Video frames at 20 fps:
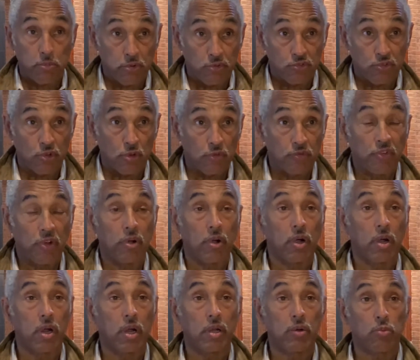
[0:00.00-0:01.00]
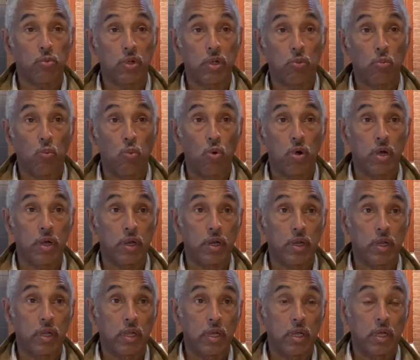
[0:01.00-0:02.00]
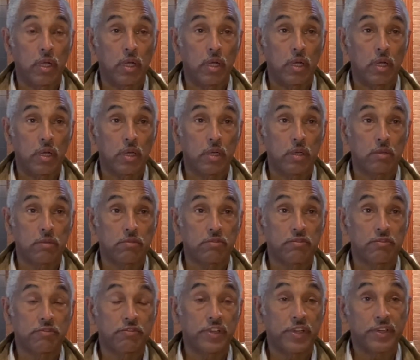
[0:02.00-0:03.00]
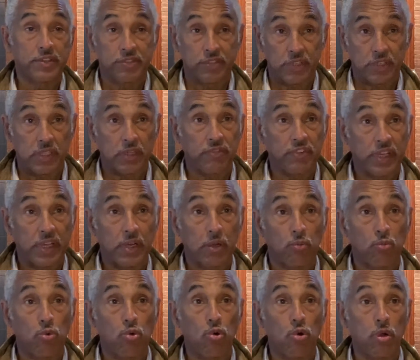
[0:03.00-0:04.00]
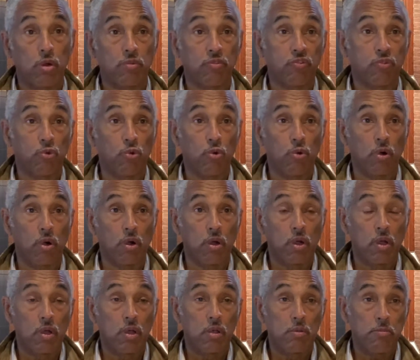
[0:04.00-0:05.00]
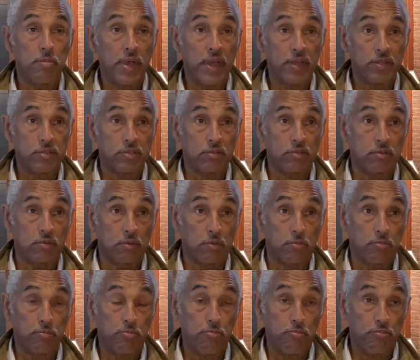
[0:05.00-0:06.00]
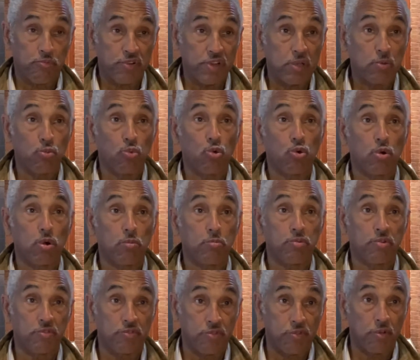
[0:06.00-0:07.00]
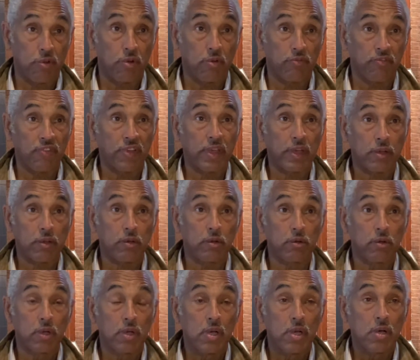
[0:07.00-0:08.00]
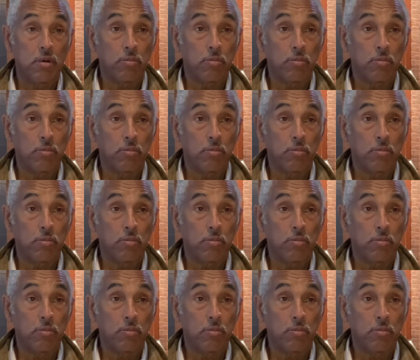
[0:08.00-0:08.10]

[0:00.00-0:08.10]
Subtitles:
a preserved car, and we won a very significant award for best pre-war preserved vehicle,